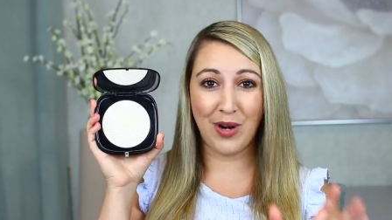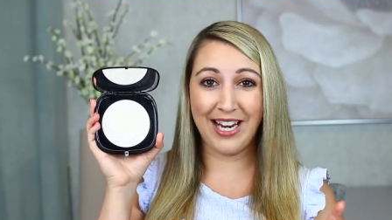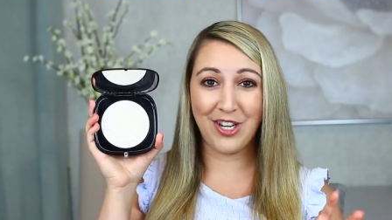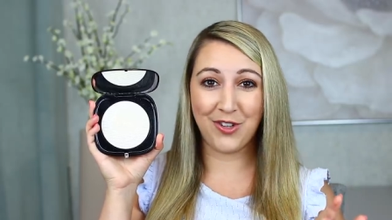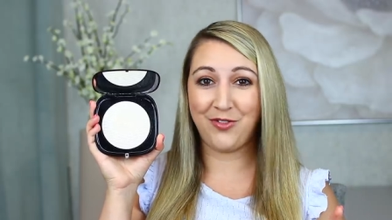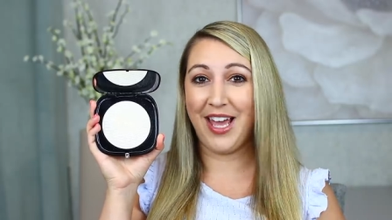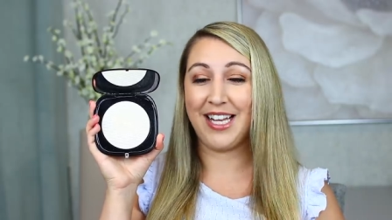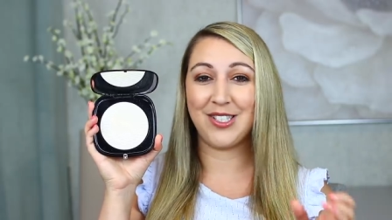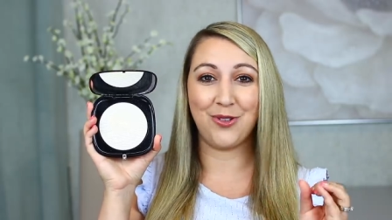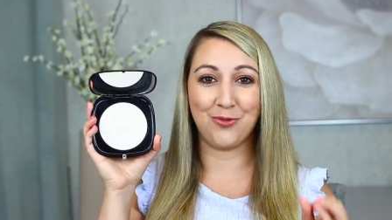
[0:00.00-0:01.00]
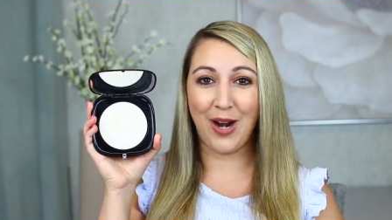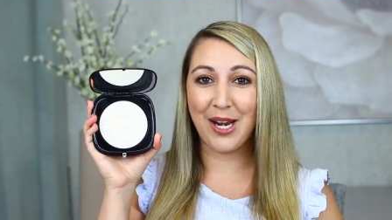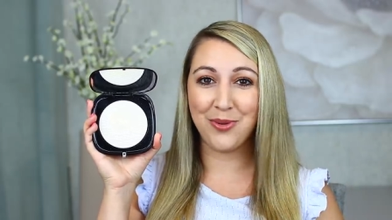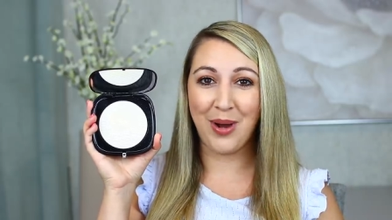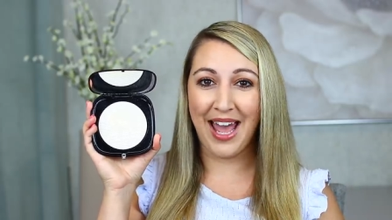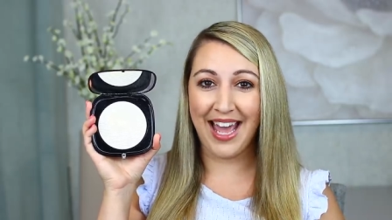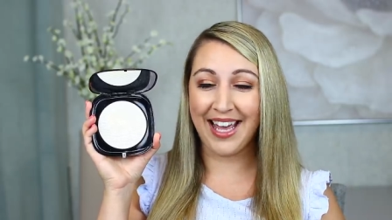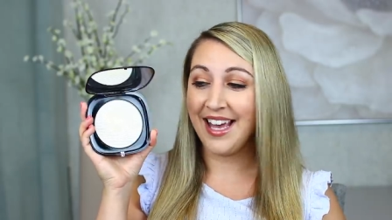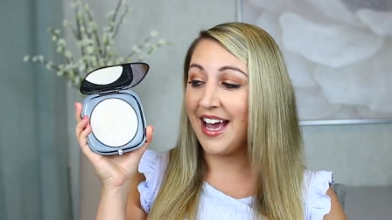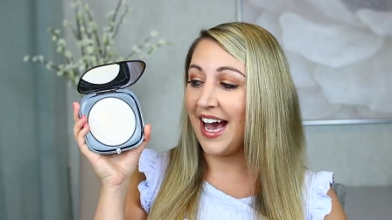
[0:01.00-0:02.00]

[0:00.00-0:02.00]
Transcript: right in your face right away.